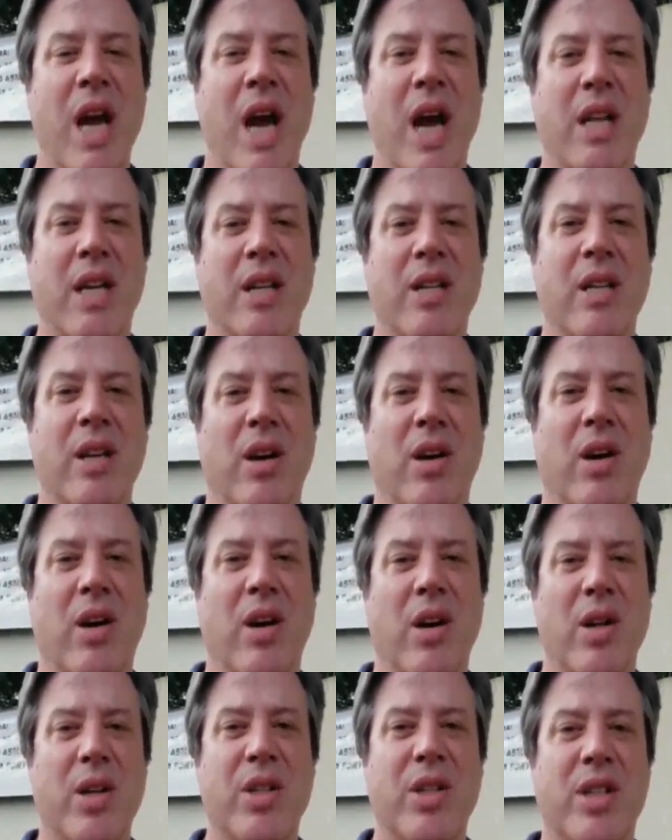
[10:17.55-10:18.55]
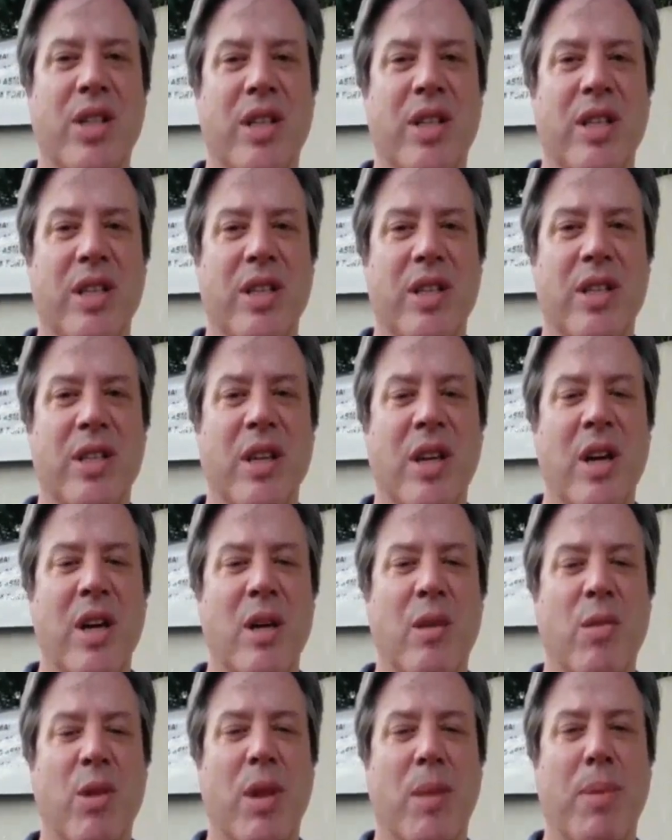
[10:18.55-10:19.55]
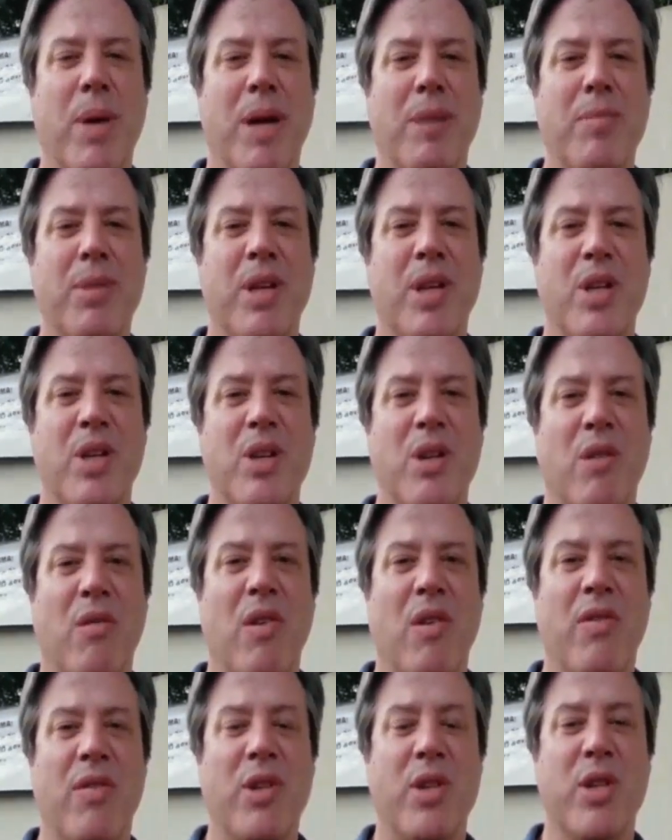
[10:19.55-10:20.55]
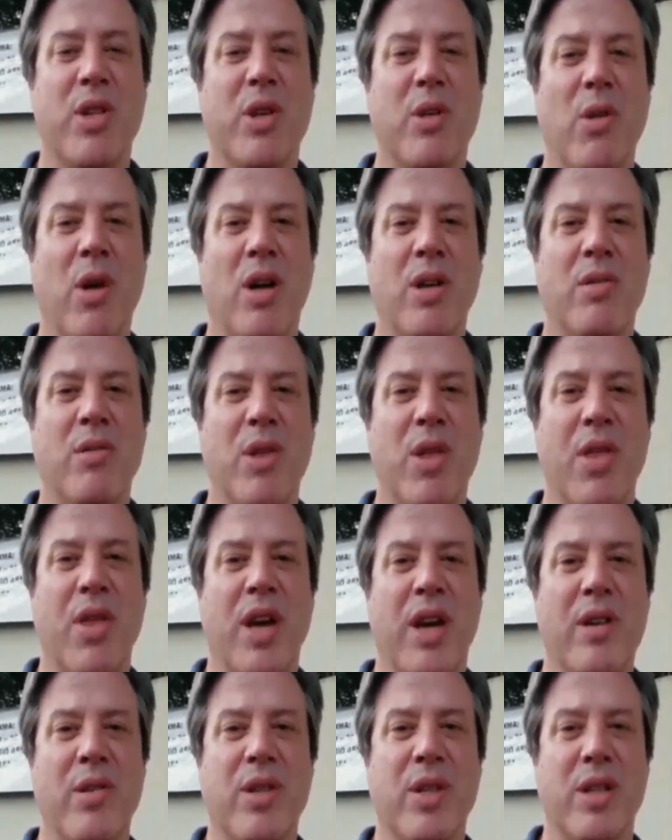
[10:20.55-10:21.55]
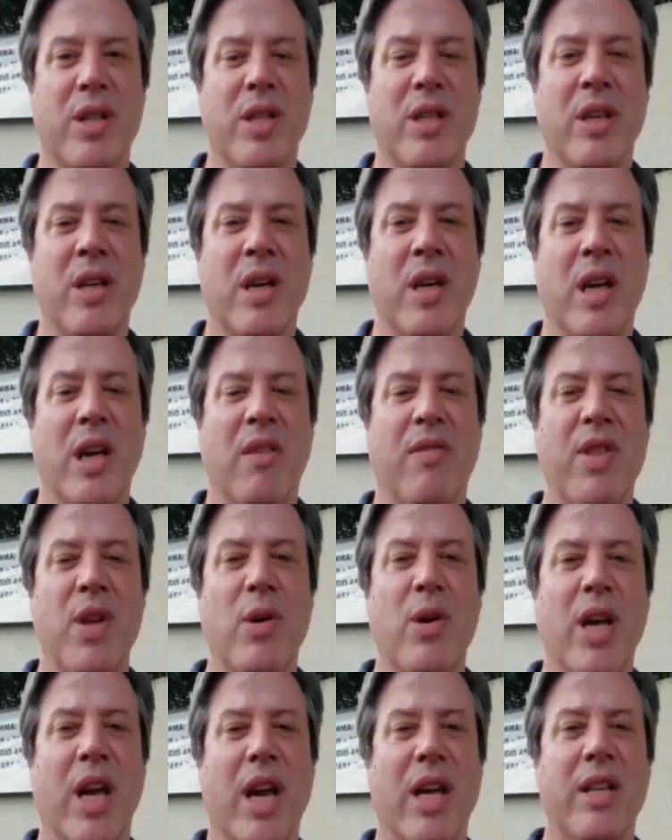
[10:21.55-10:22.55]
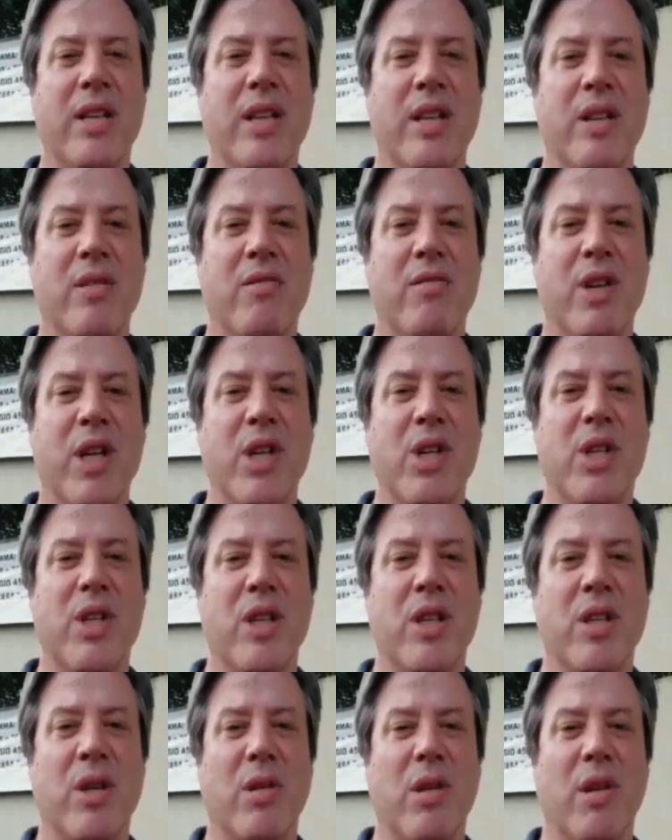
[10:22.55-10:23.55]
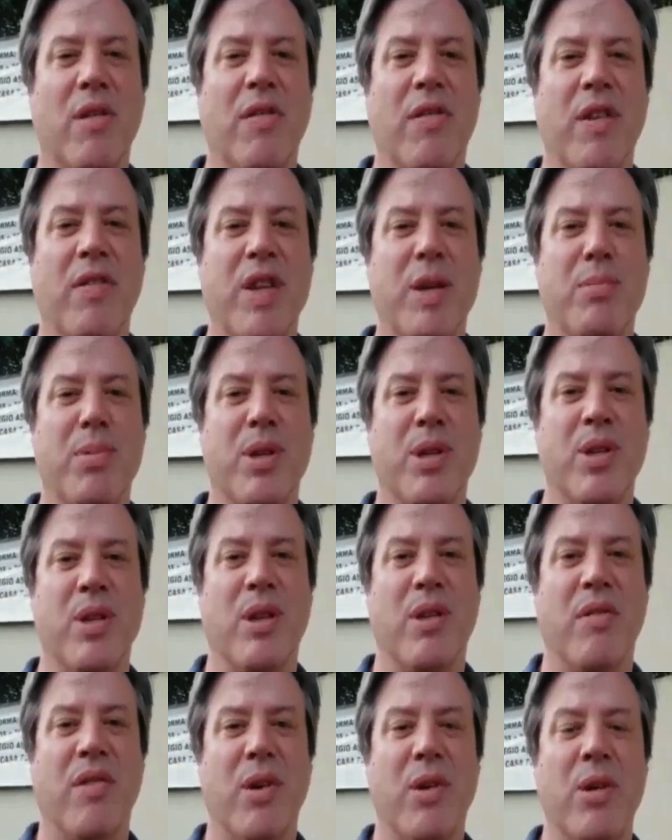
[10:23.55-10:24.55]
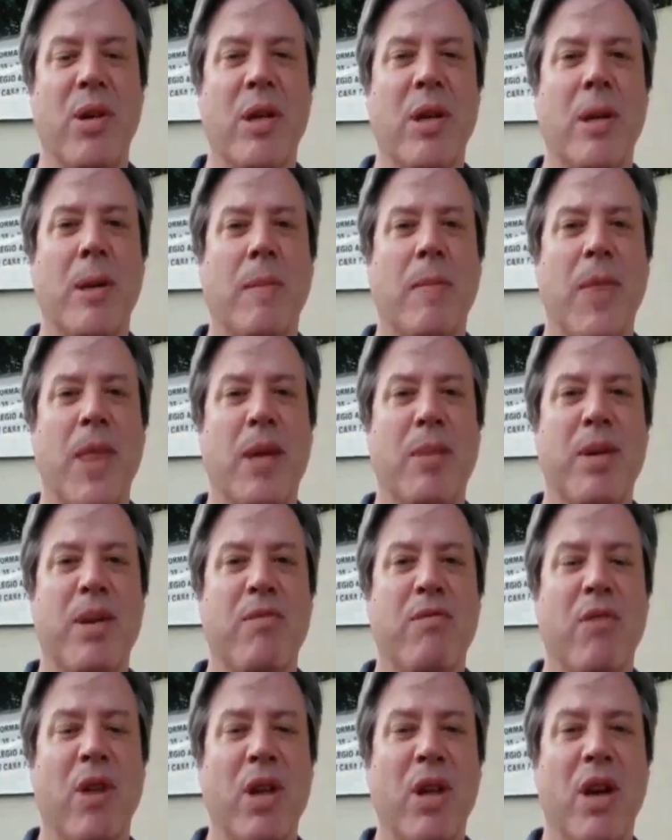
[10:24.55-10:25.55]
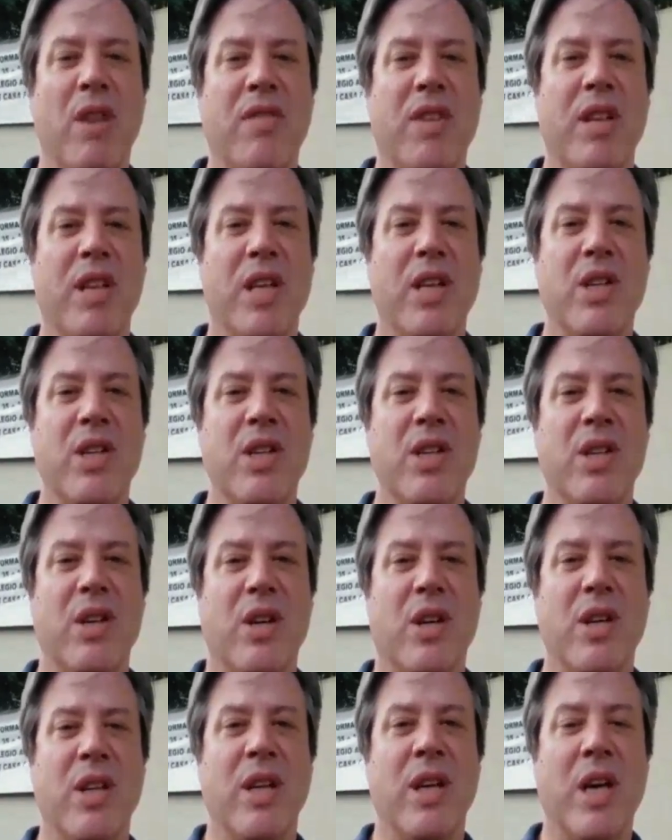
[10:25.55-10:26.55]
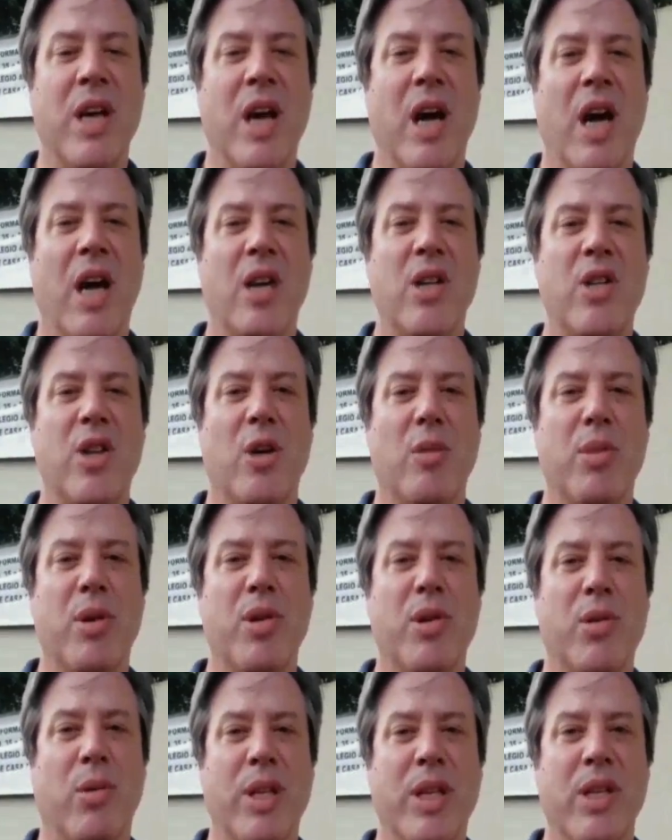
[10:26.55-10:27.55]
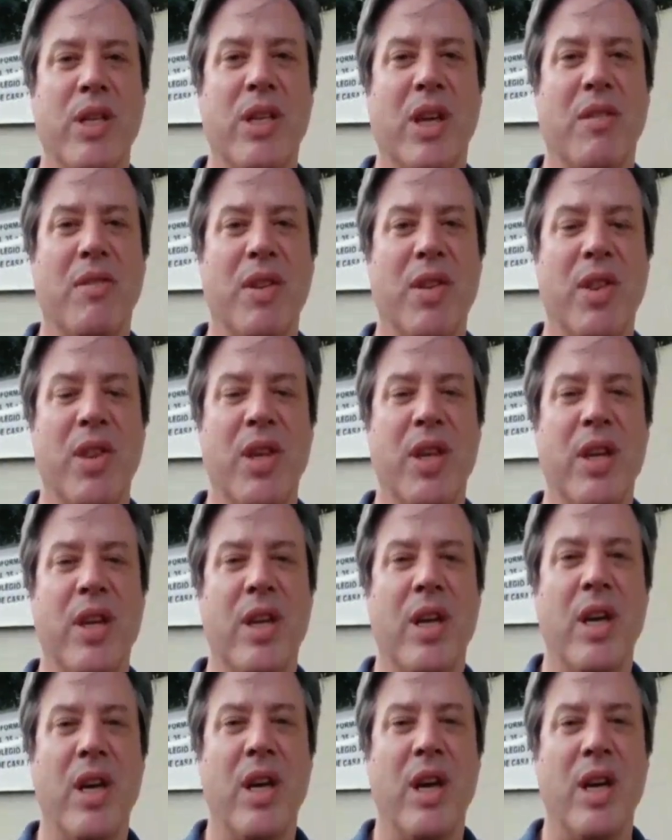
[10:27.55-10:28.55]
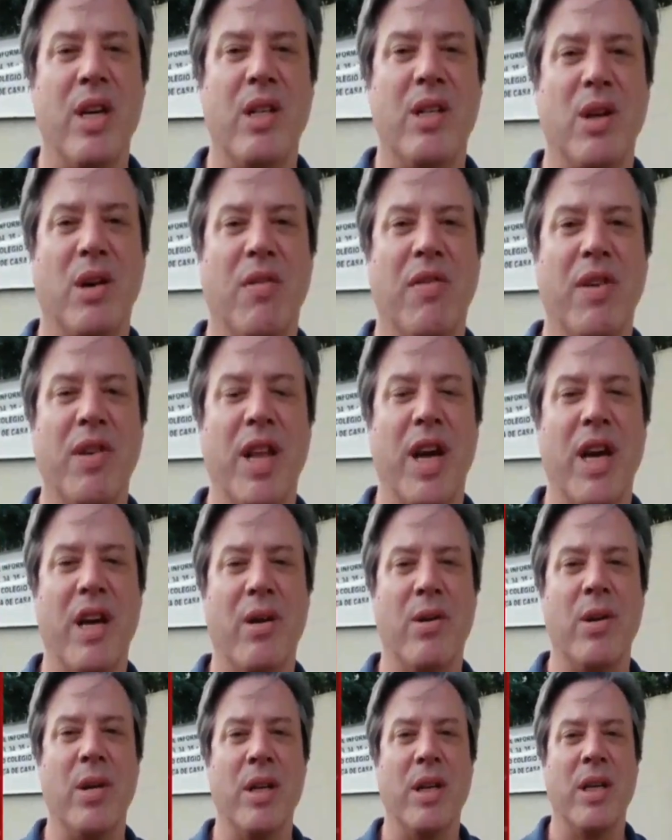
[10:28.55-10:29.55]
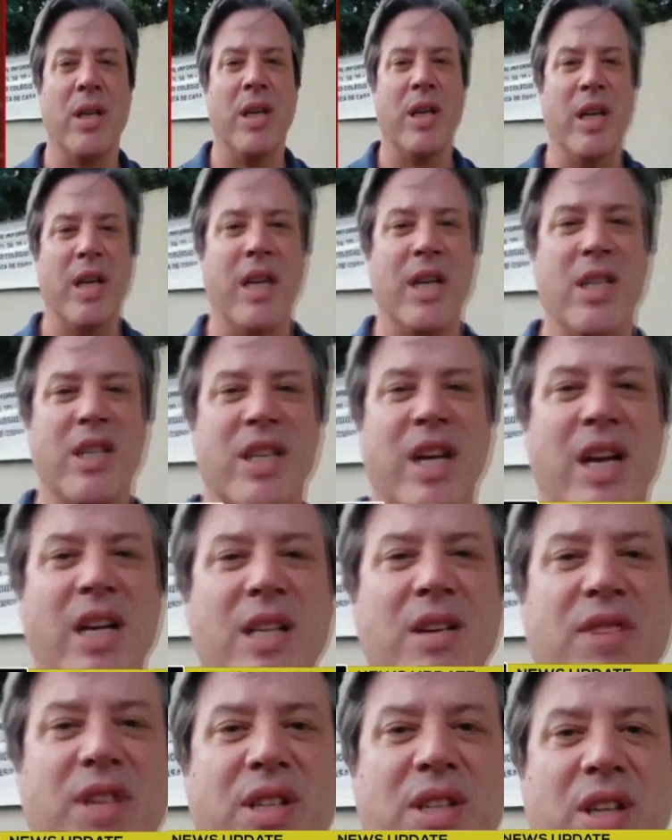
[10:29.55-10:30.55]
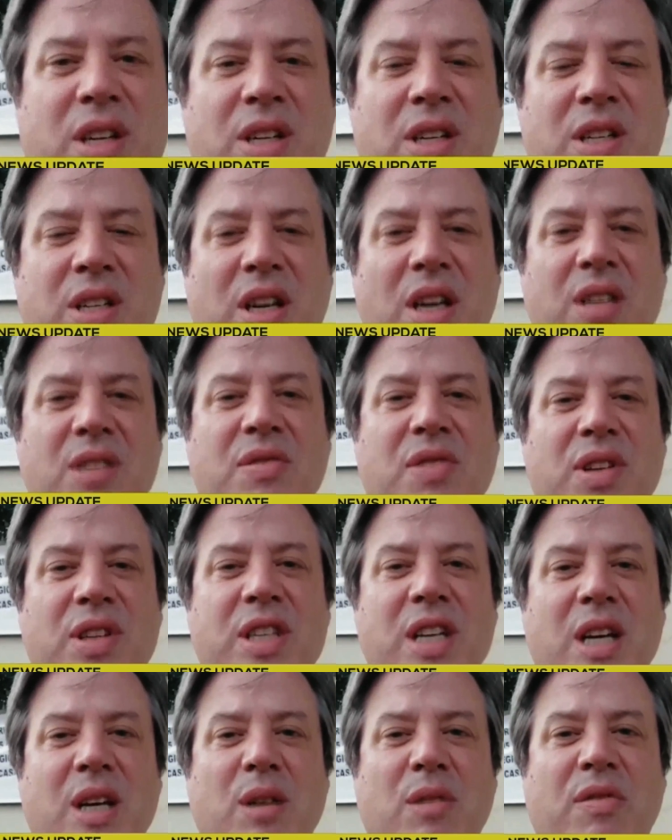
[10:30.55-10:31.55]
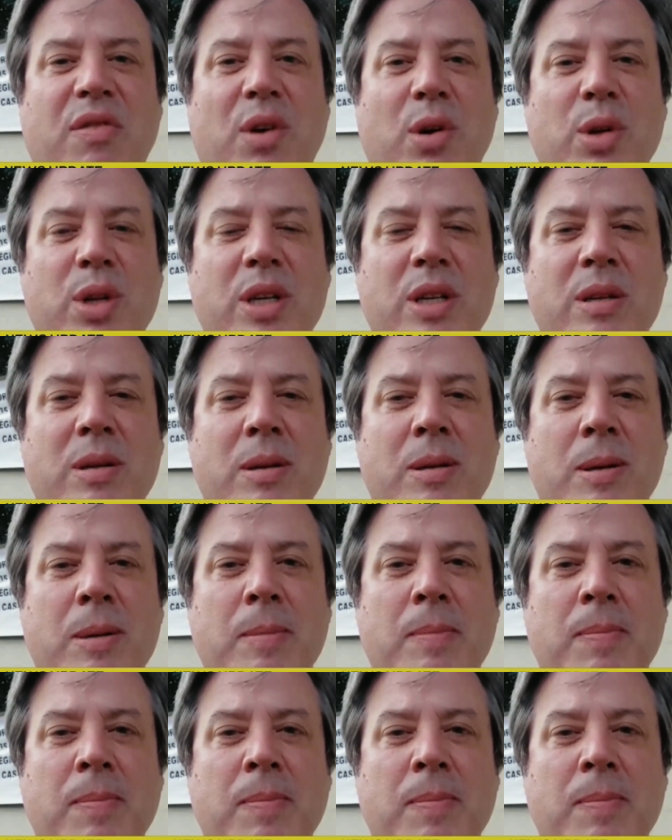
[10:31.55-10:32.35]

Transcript: And in all cities with a population of over 200,000, if no candidate reaches a total of 50% of the vote, there'll be runoff elections on October 27th. So for now, it's the end of a successful day of voting.